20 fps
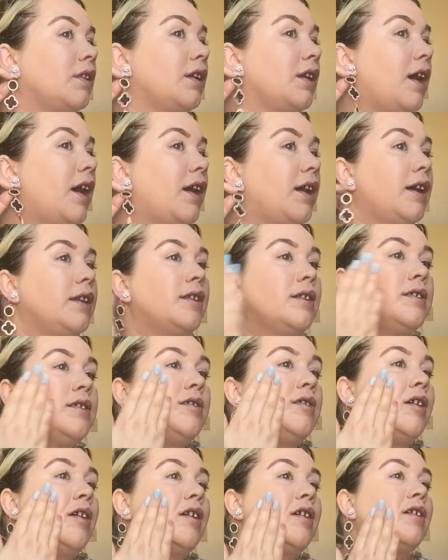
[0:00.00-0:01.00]
Yeah, I got this
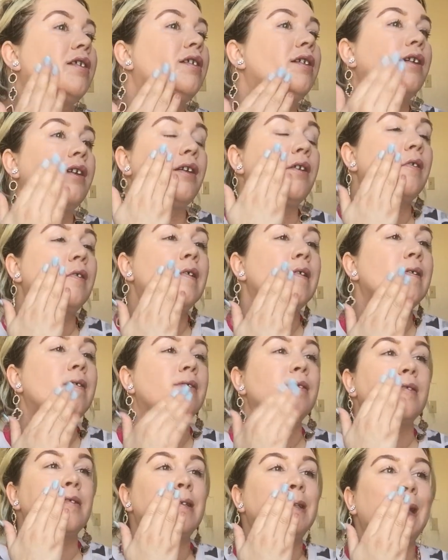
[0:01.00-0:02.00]
dangly earring
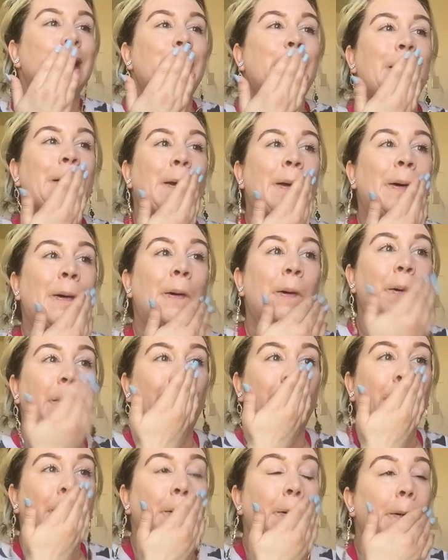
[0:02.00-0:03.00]
on the second
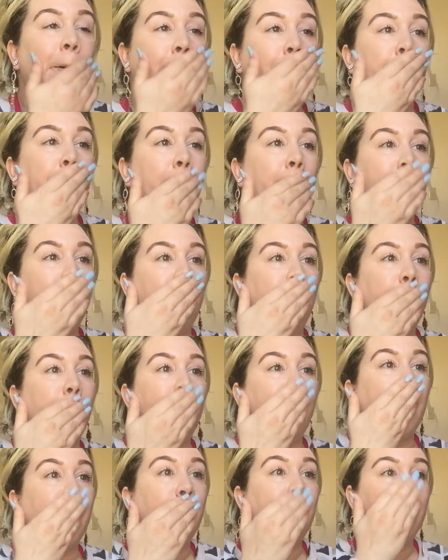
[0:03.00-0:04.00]
hole.
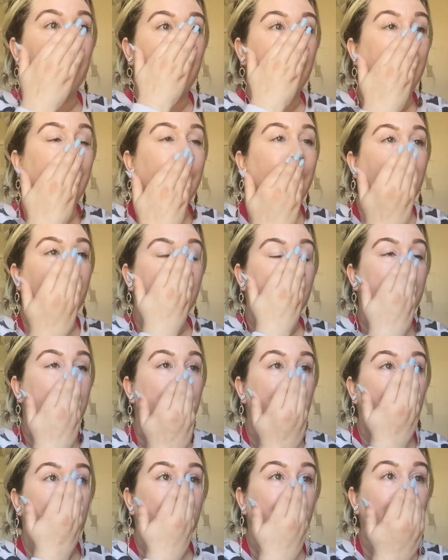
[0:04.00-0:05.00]
I don't
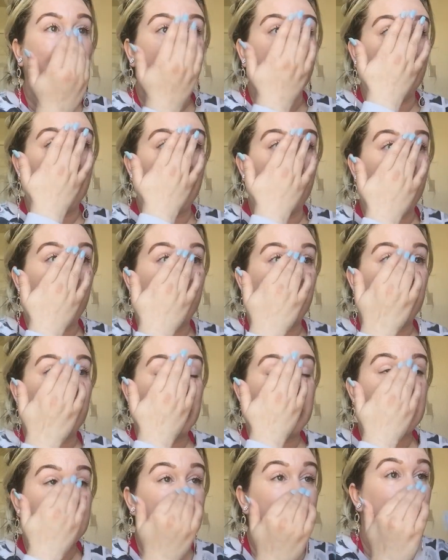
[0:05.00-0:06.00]
know. I know
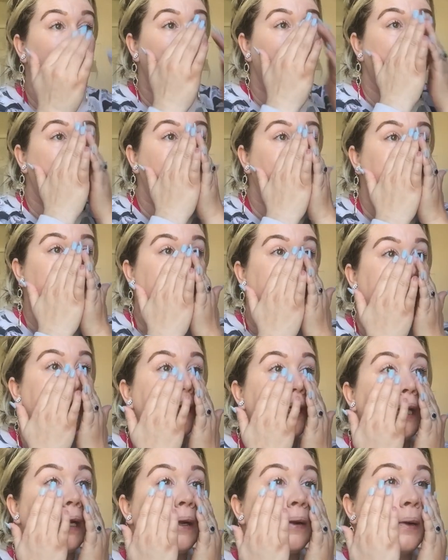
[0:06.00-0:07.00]
most of the time people put
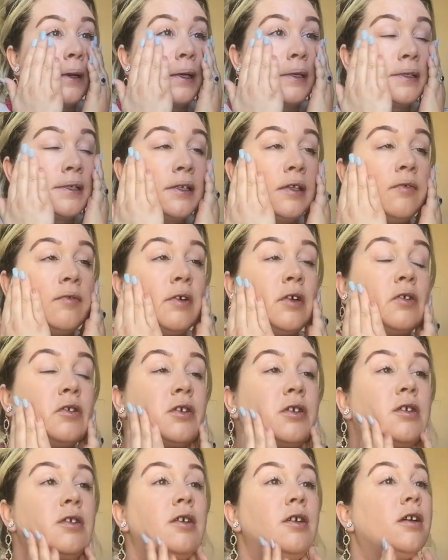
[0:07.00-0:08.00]
dangly earrings on the
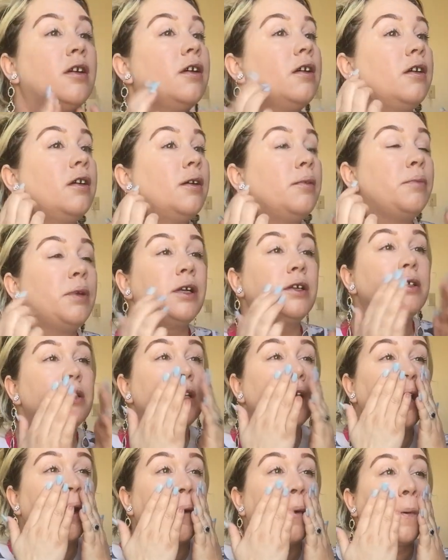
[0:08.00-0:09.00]
first
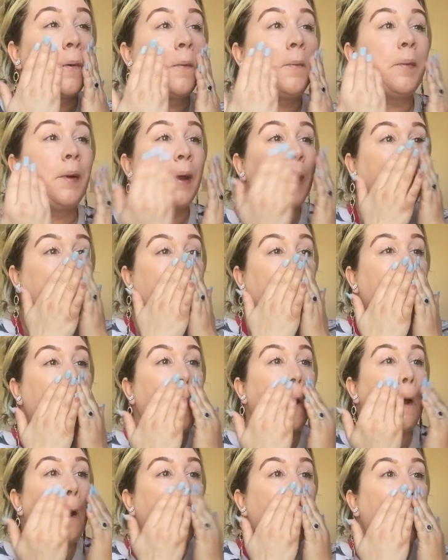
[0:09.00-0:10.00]
piercing hole, but
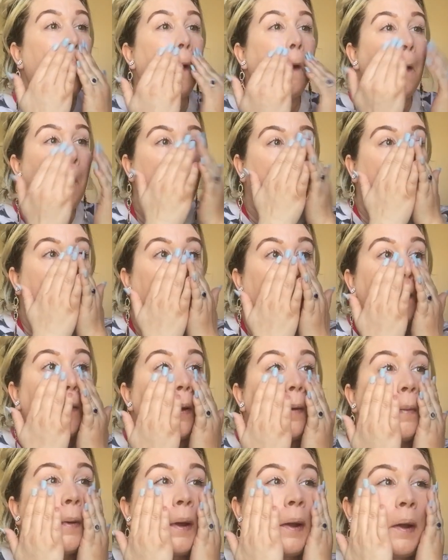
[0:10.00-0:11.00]
I'm
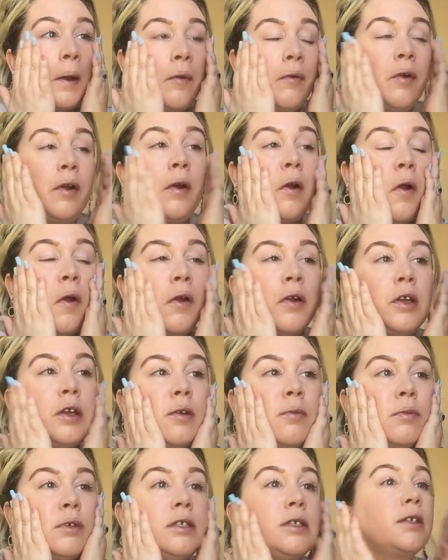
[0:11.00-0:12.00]
just being different. So
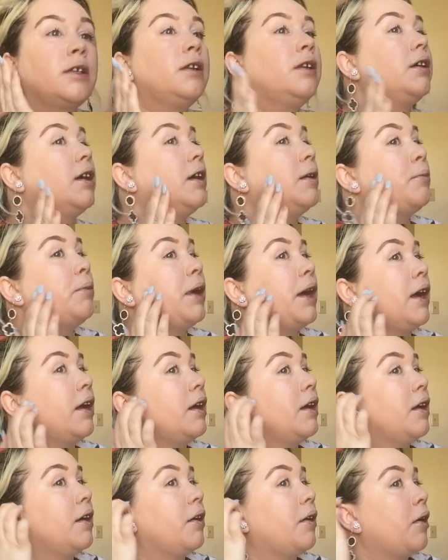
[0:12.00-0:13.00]
I'm just going to kind of
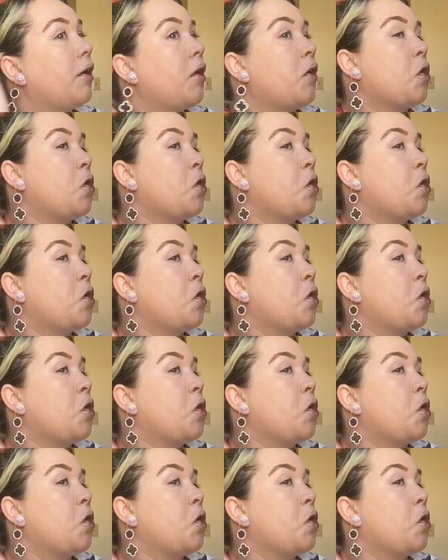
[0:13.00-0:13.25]
pat it.